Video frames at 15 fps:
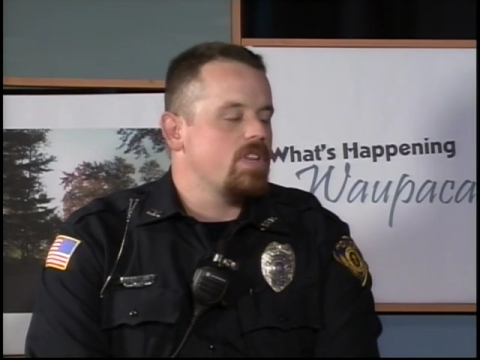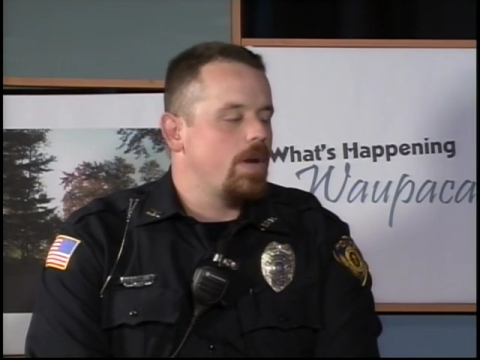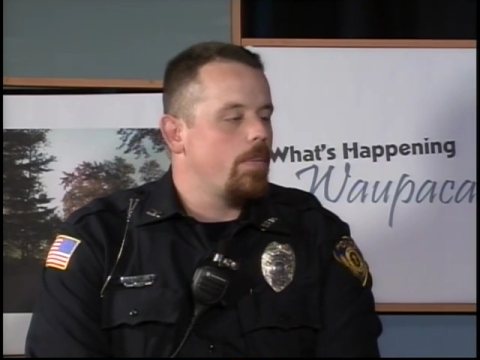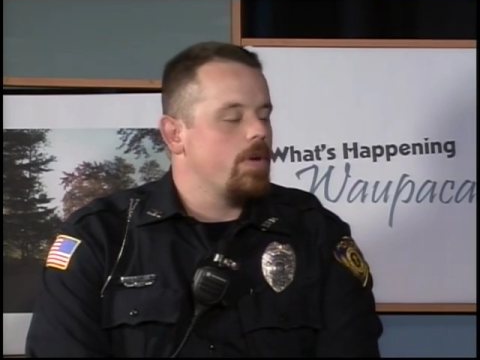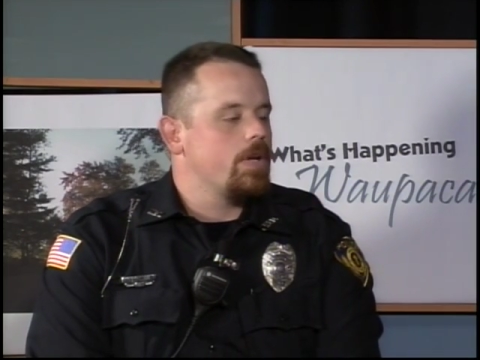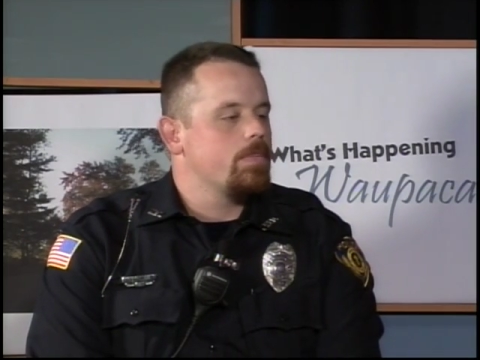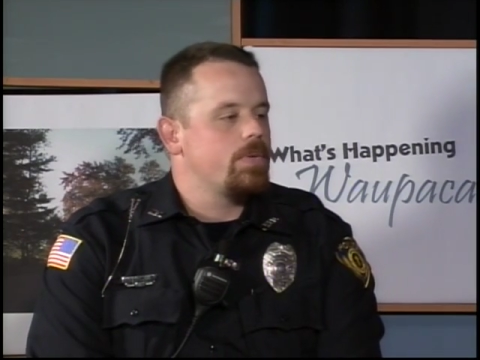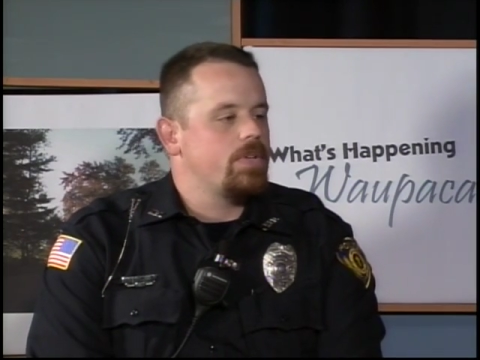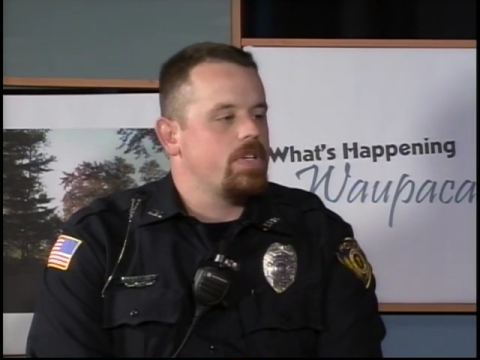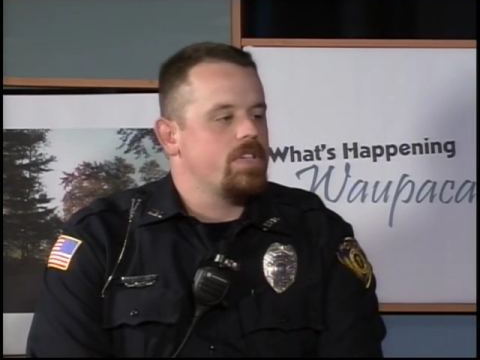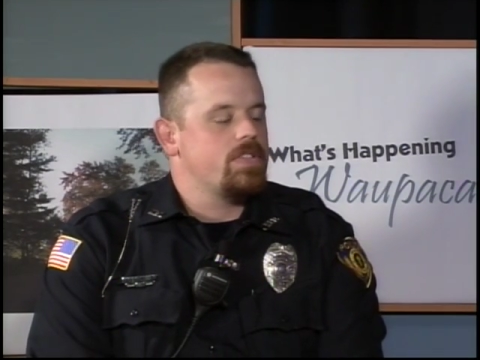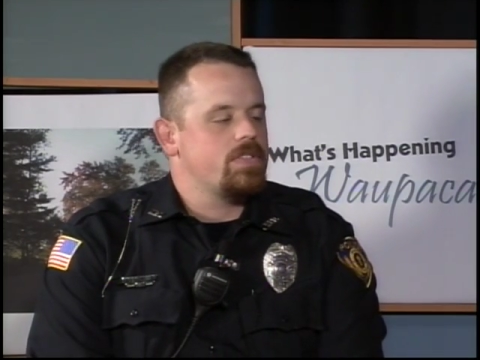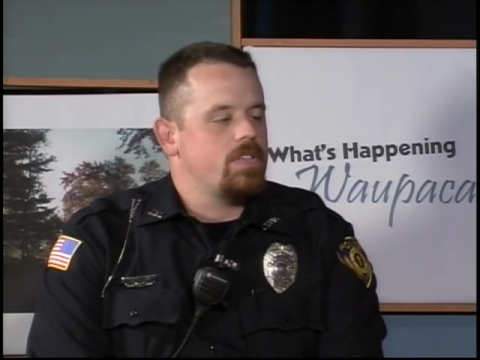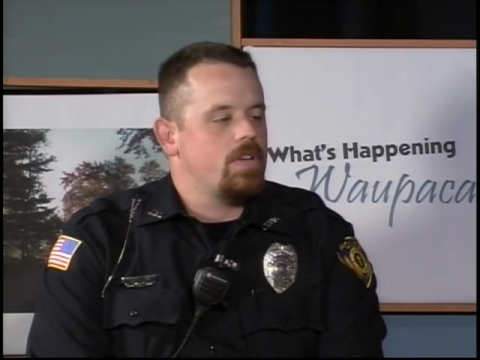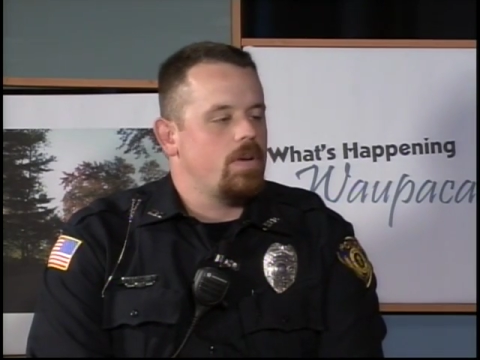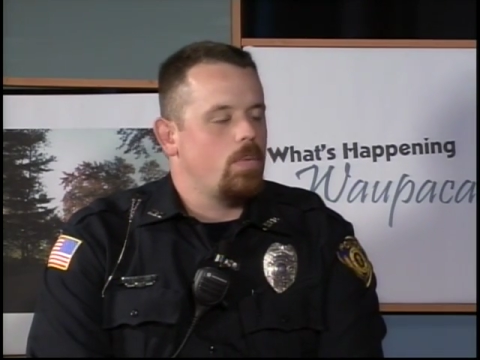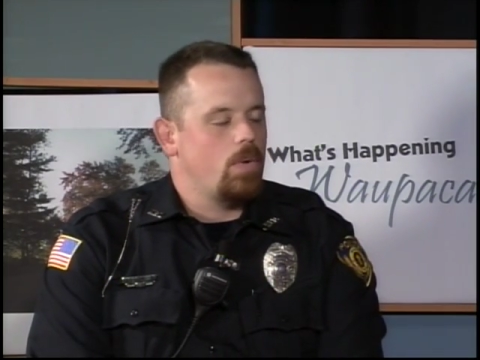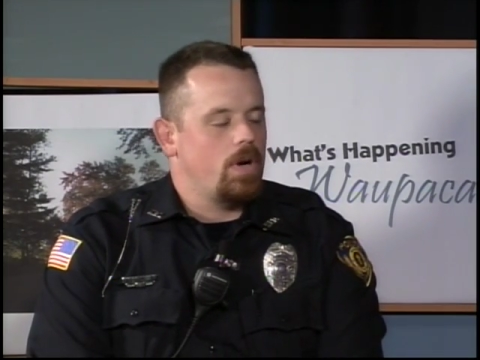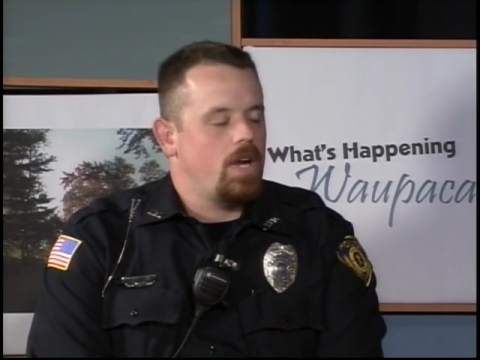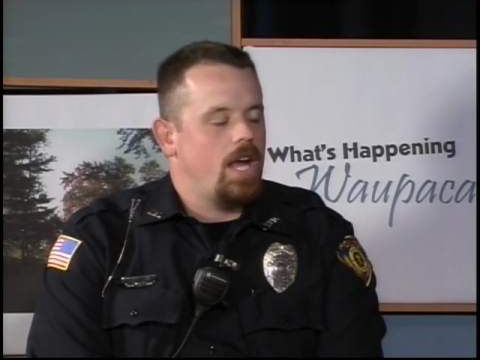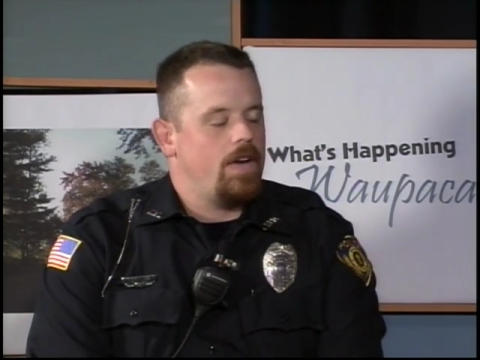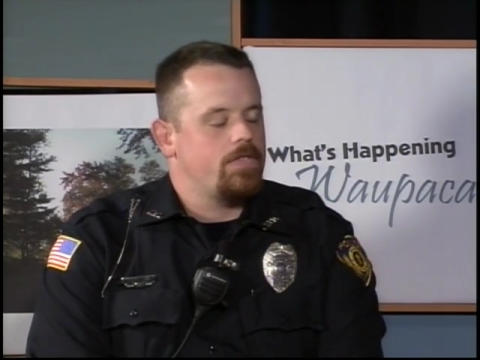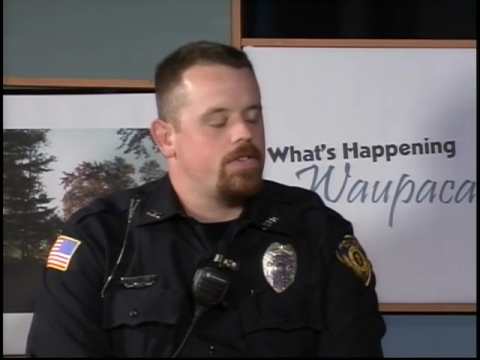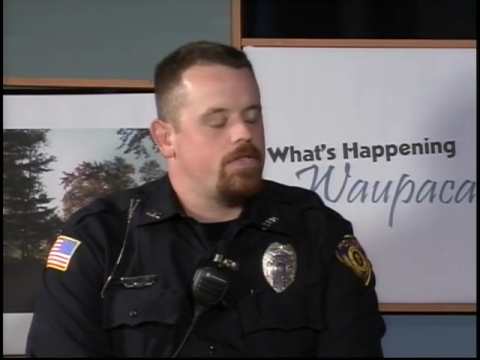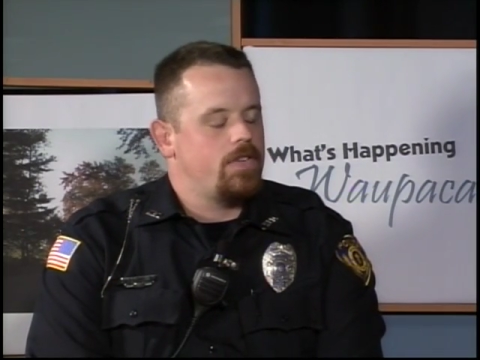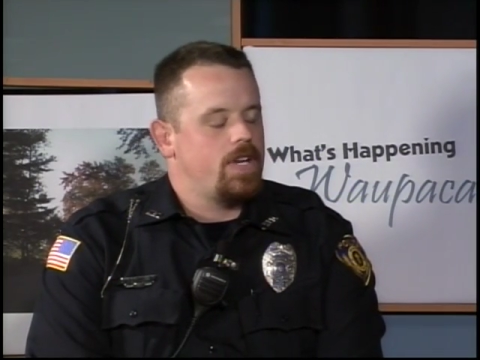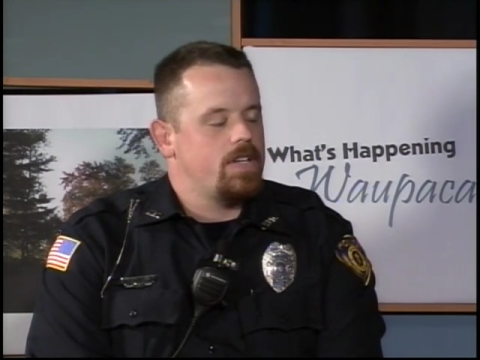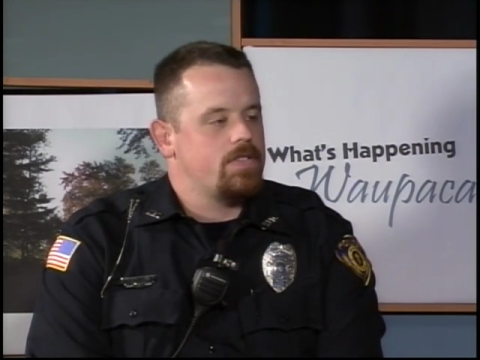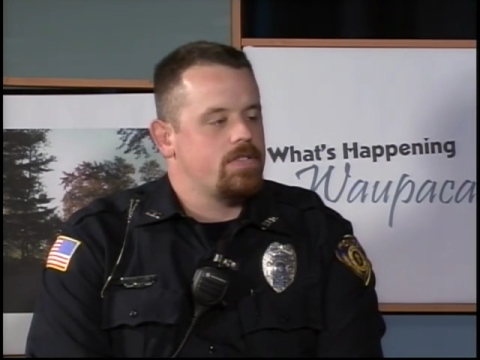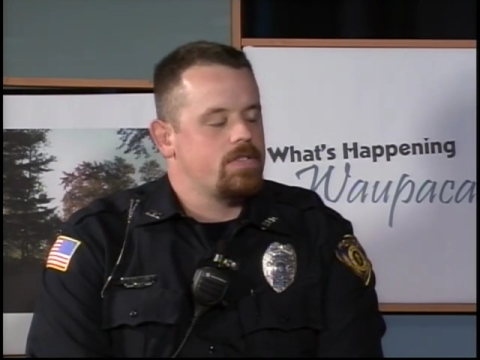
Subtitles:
that we in police work have to face.